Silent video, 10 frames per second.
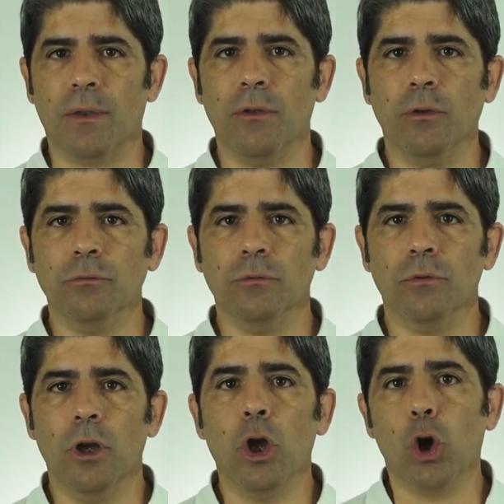There is a
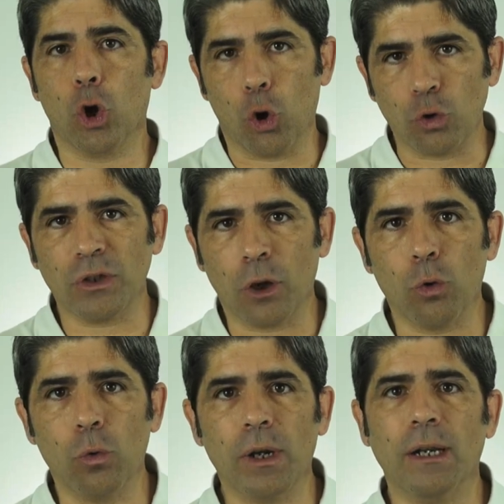small risk of
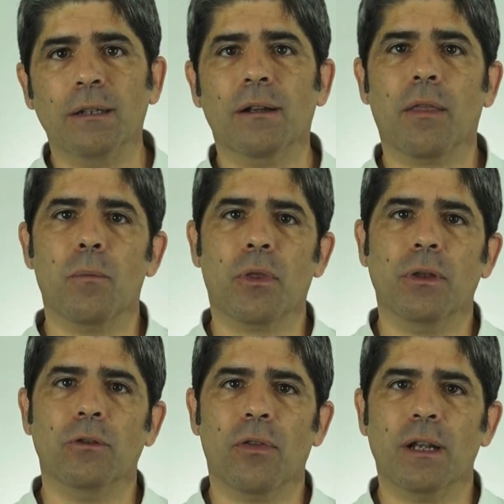
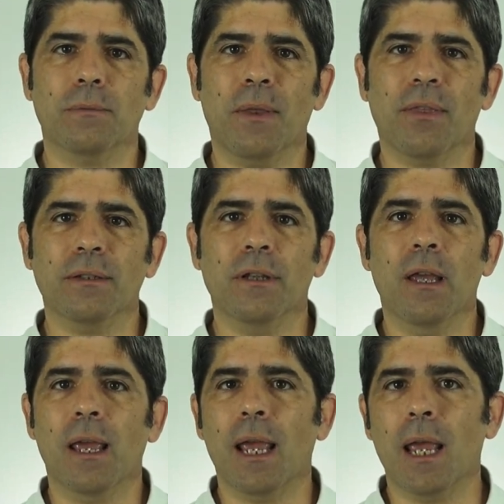complications, such as
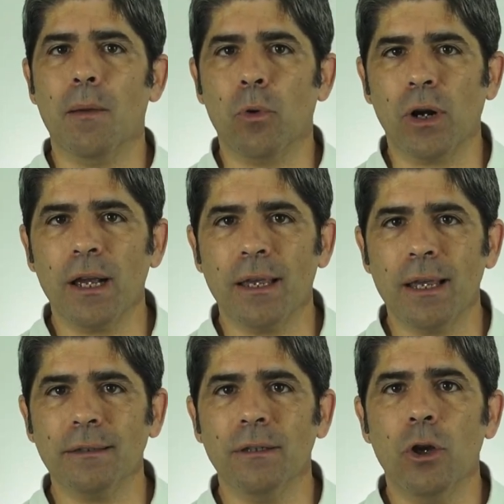pain,
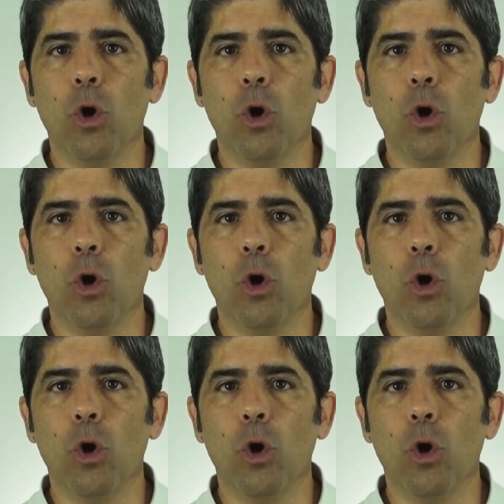infection,